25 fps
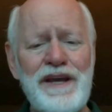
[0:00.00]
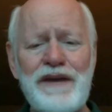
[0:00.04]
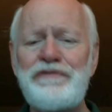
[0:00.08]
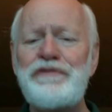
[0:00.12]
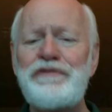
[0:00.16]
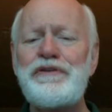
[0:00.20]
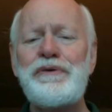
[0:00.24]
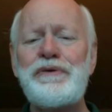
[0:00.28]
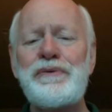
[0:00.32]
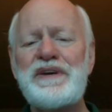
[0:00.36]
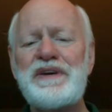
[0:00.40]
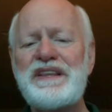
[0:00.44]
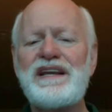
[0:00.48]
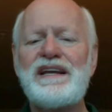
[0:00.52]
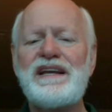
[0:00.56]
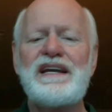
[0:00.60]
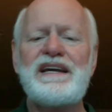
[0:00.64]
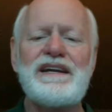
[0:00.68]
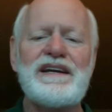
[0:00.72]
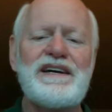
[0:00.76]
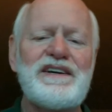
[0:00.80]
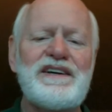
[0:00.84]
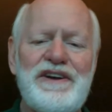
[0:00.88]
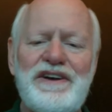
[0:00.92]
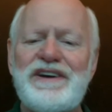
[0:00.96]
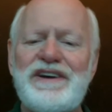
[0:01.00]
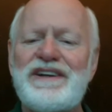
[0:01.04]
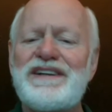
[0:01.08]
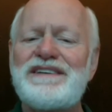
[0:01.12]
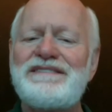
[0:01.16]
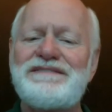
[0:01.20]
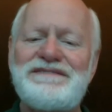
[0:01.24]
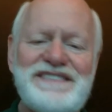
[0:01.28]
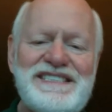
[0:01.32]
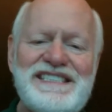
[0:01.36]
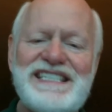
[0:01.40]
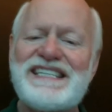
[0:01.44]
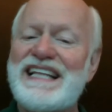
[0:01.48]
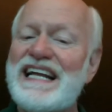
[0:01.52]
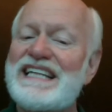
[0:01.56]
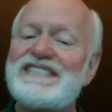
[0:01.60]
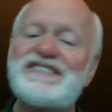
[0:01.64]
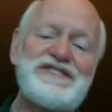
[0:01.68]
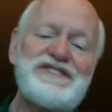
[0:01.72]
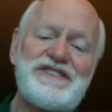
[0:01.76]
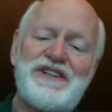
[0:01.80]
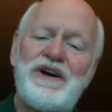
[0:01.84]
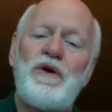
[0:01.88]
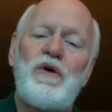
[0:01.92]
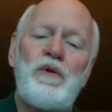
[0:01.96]
If you read the Gita, you're going to see
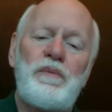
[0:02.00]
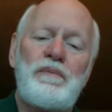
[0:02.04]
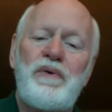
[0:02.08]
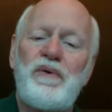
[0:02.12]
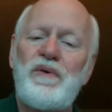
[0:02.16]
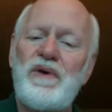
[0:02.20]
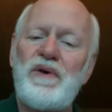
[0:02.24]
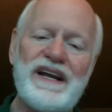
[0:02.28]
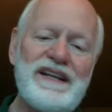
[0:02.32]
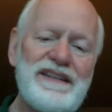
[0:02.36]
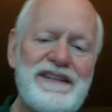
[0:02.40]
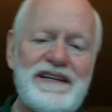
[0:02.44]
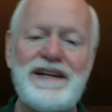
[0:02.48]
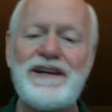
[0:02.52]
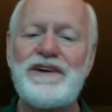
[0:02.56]
that's the whole point.